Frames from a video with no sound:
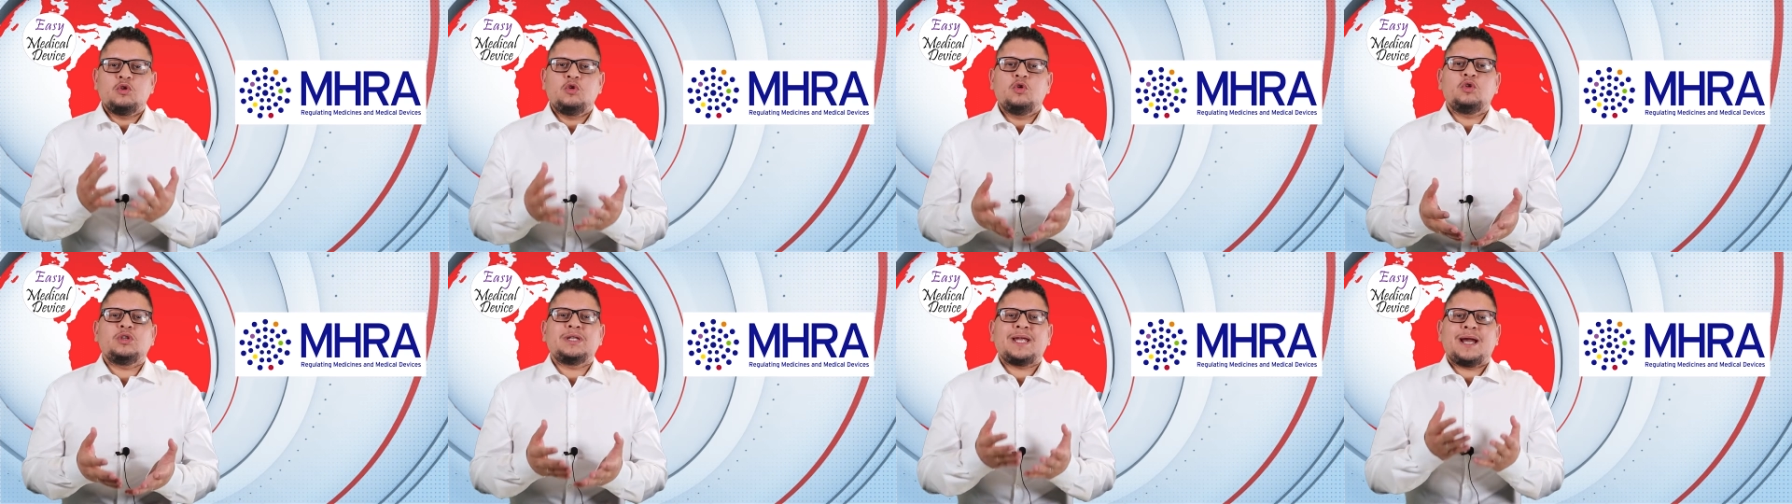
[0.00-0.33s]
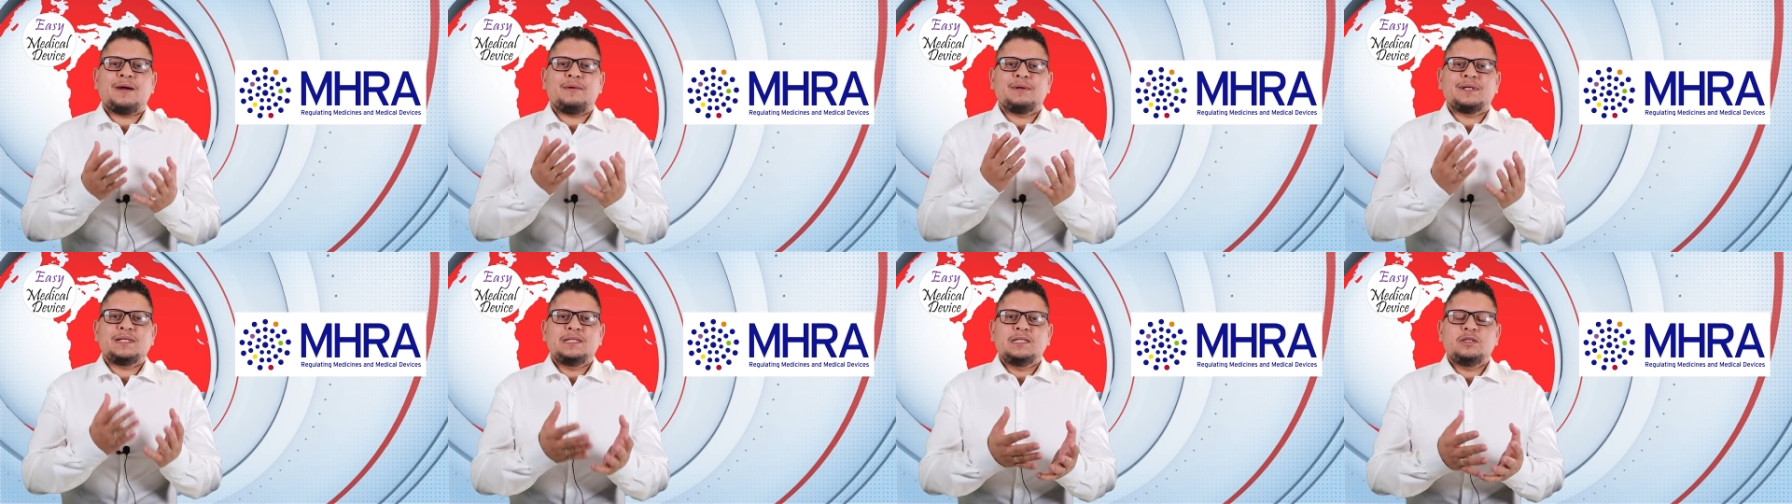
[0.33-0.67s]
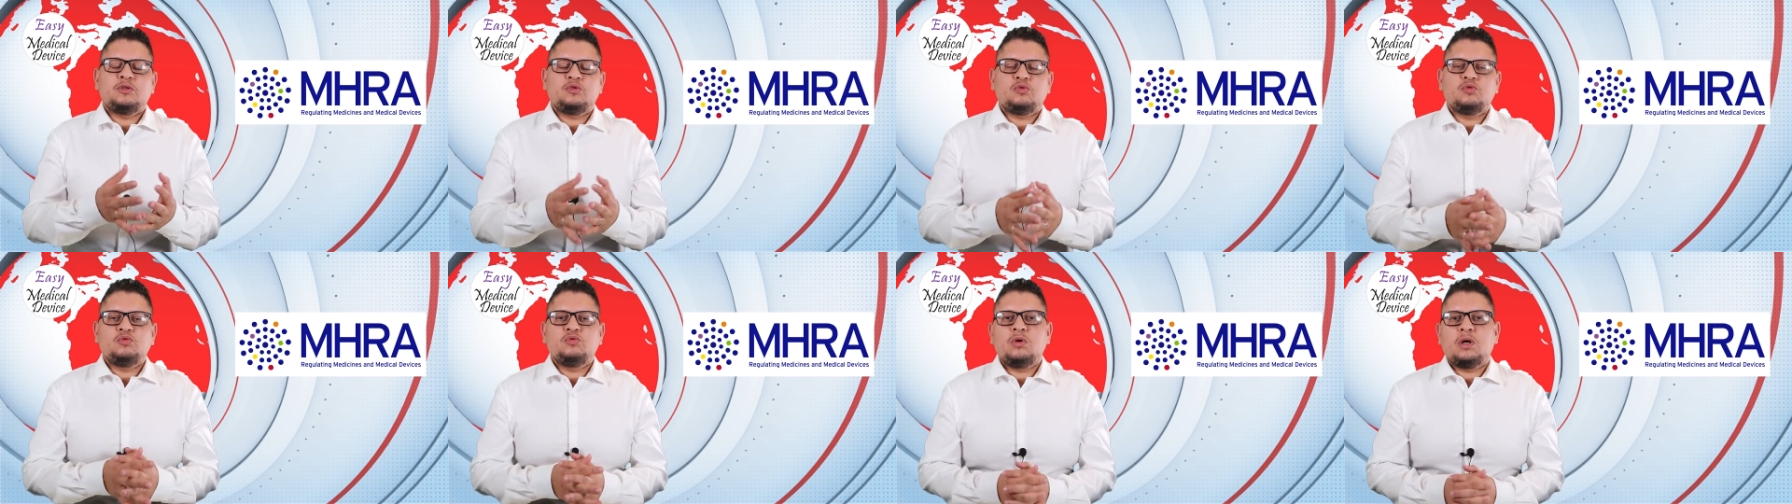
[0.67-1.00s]
go directly
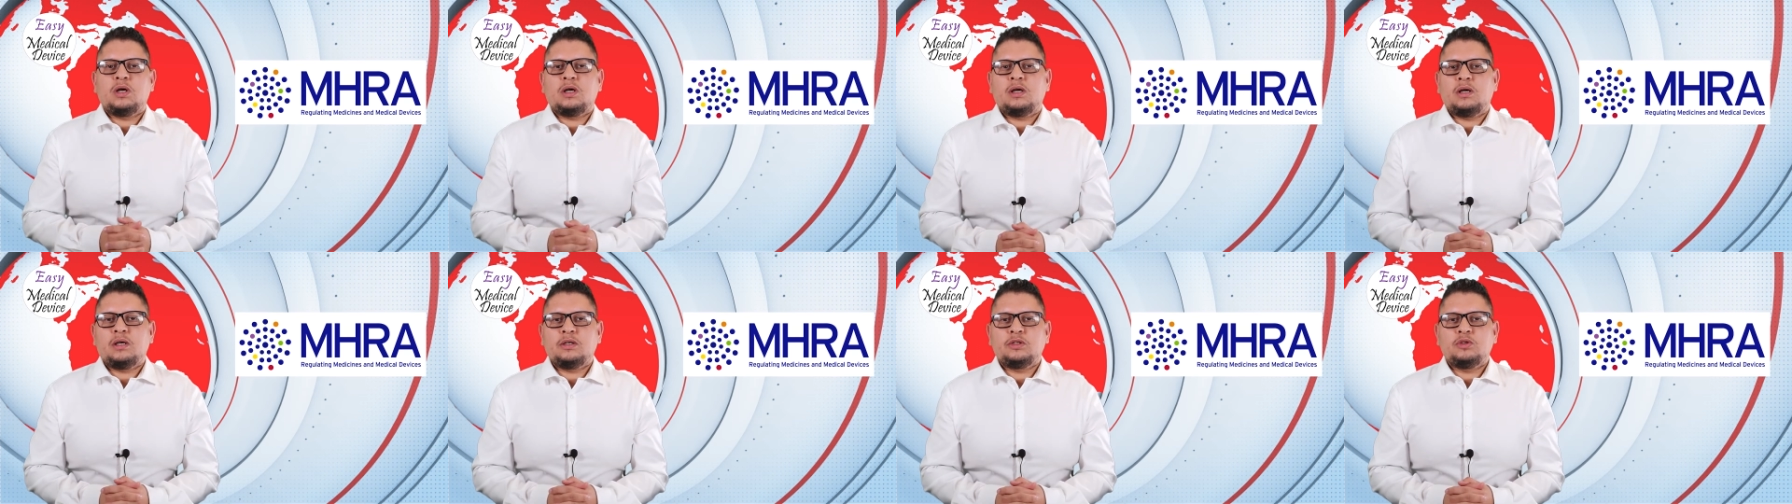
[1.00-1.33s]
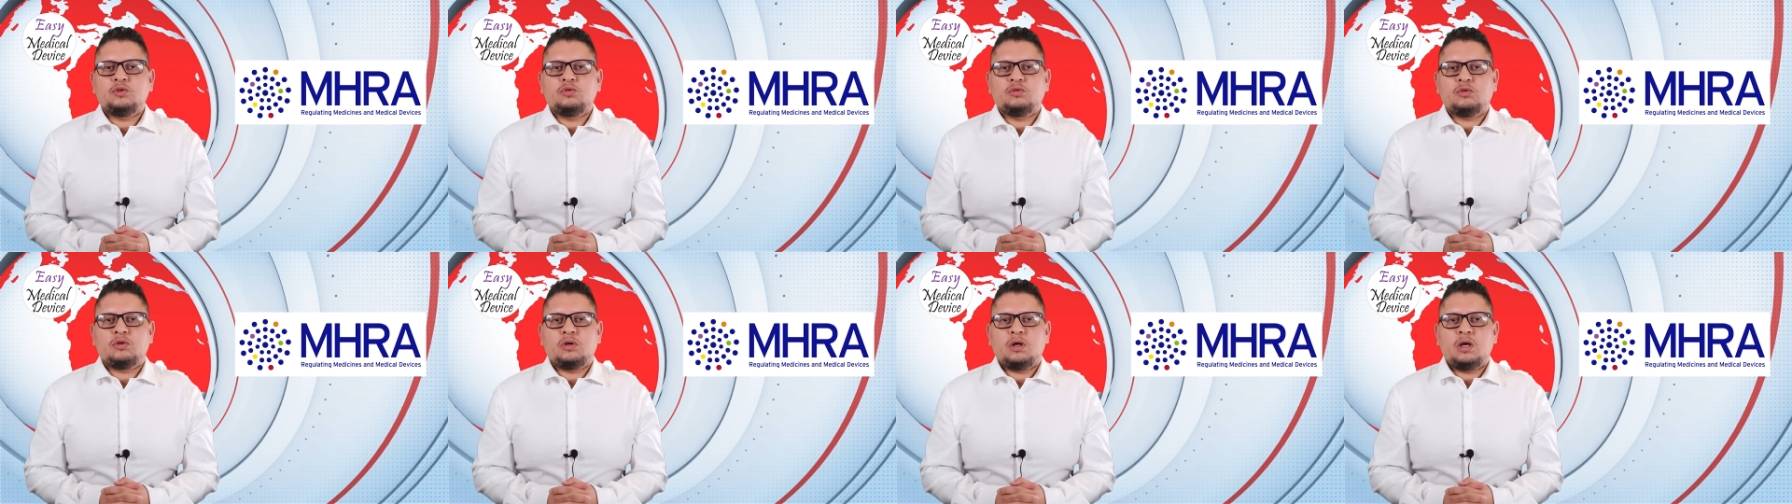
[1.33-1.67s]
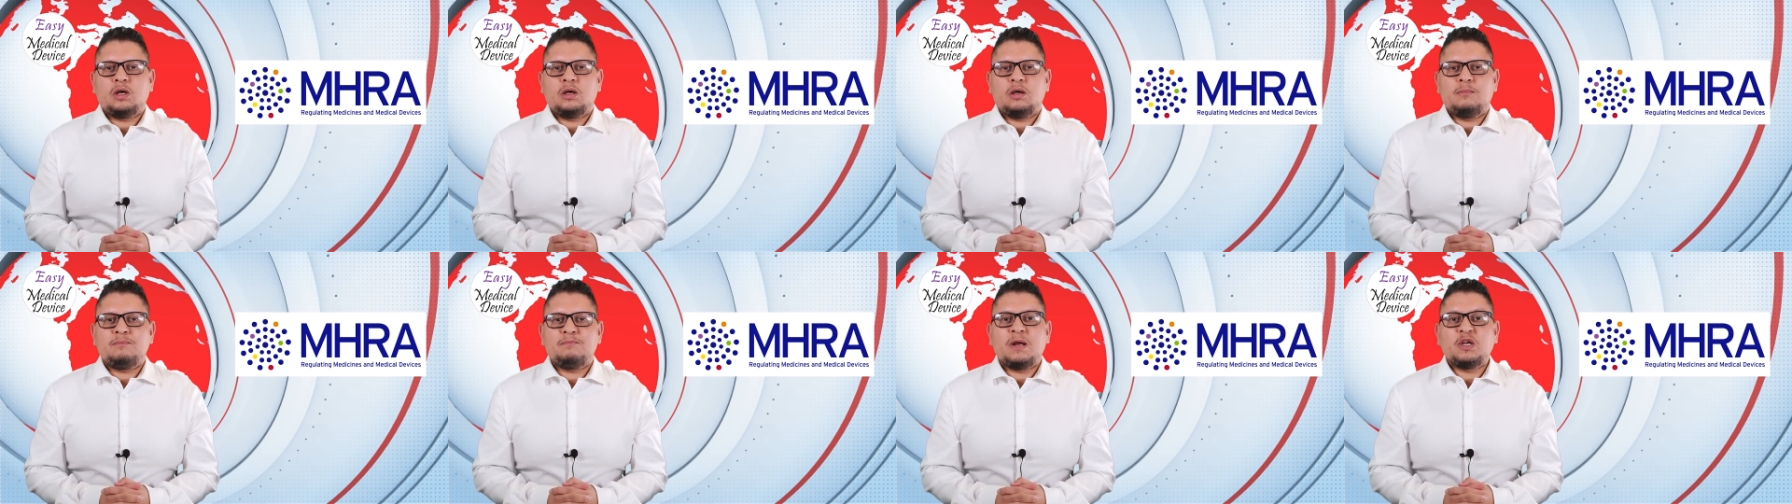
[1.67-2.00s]
to uh, your
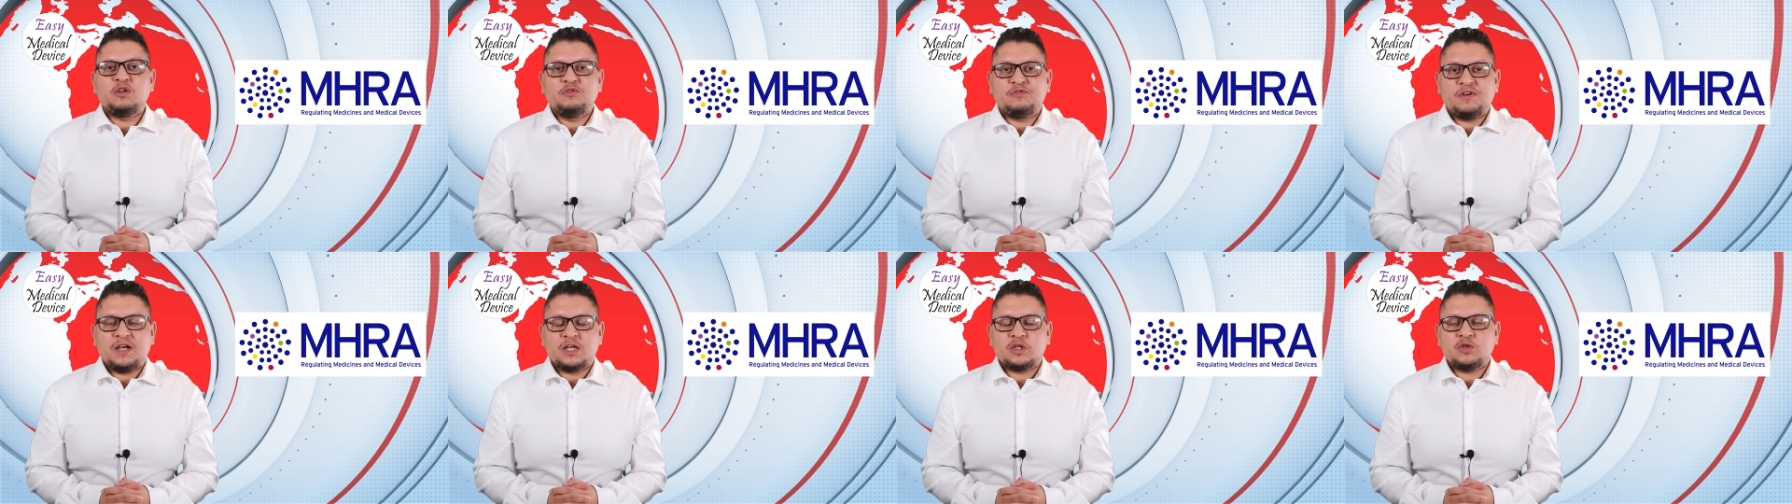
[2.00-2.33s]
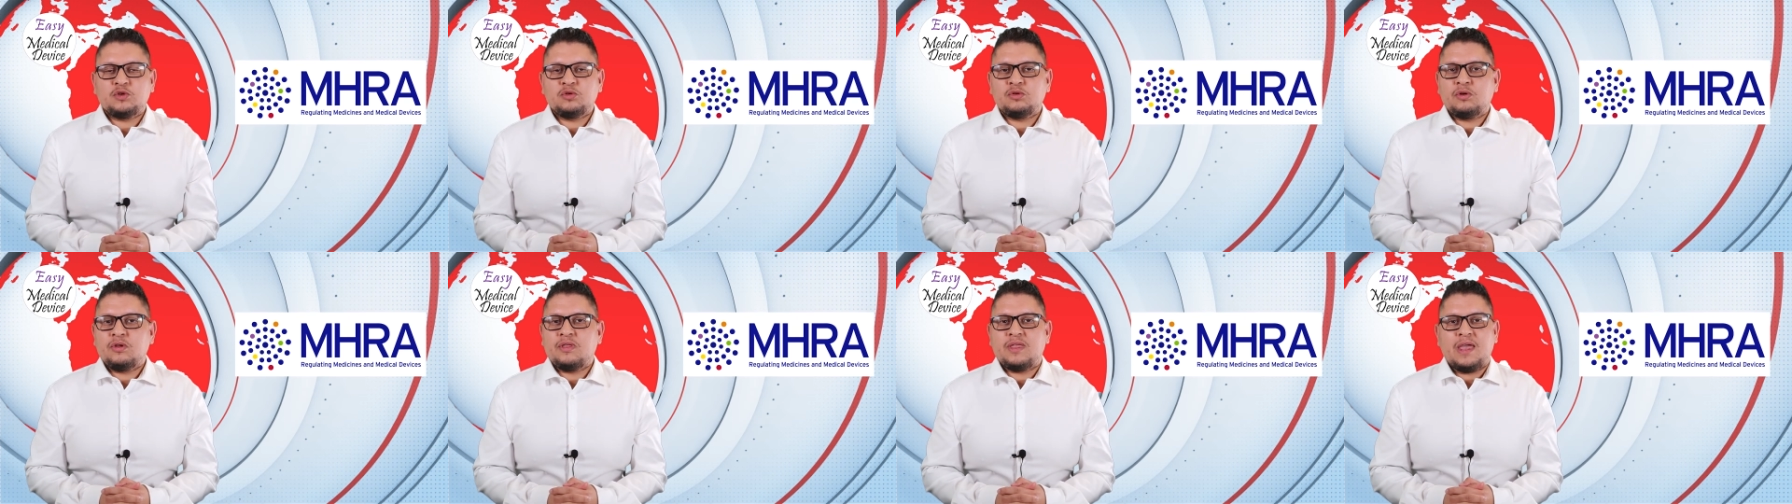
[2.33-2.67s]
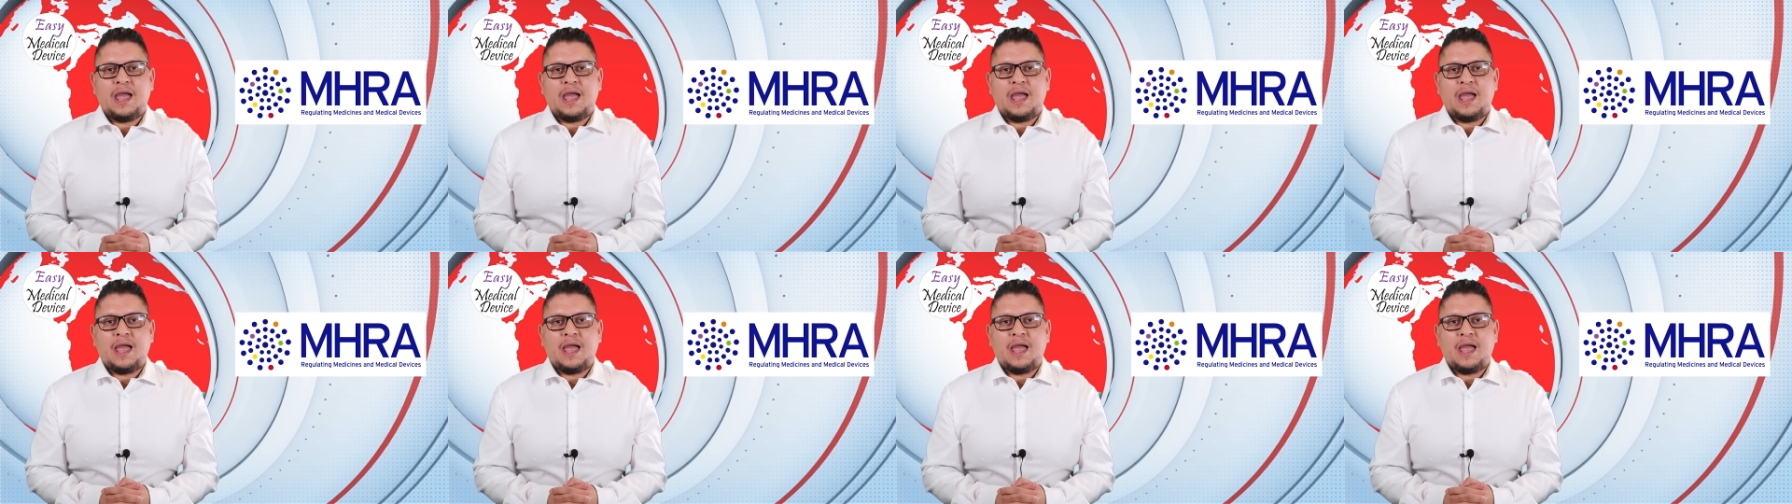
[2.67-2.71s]
uh, manufacturer.